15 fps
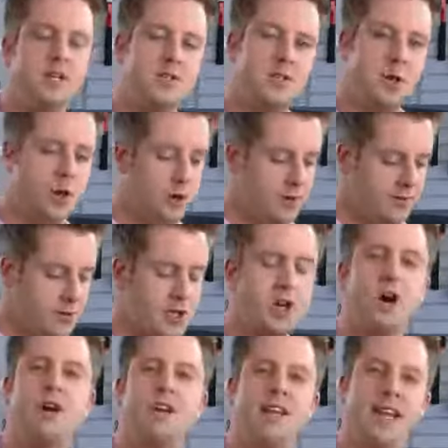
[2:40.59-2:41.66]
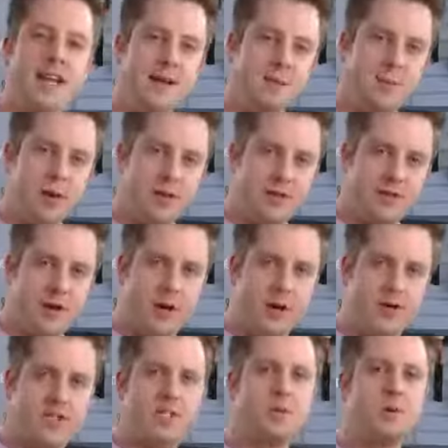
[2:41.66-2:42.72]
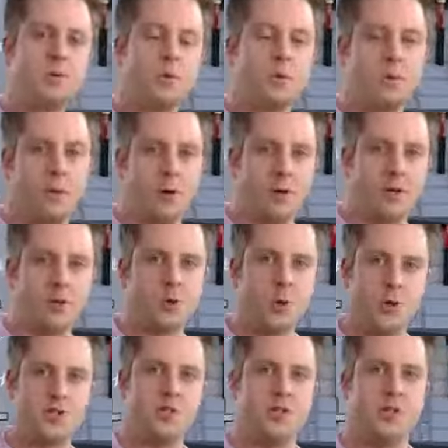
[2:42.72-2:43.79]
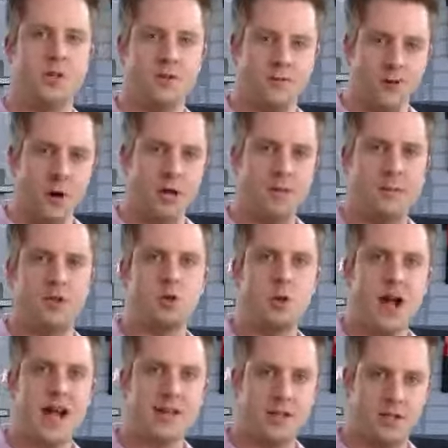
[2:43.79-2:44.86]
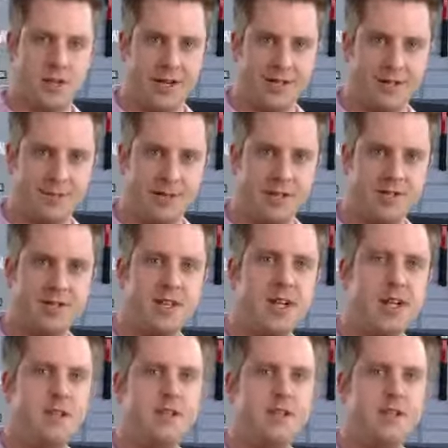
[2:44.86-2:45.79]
So if your car came with those steering wheel remote controls to do your volume and track adjustments,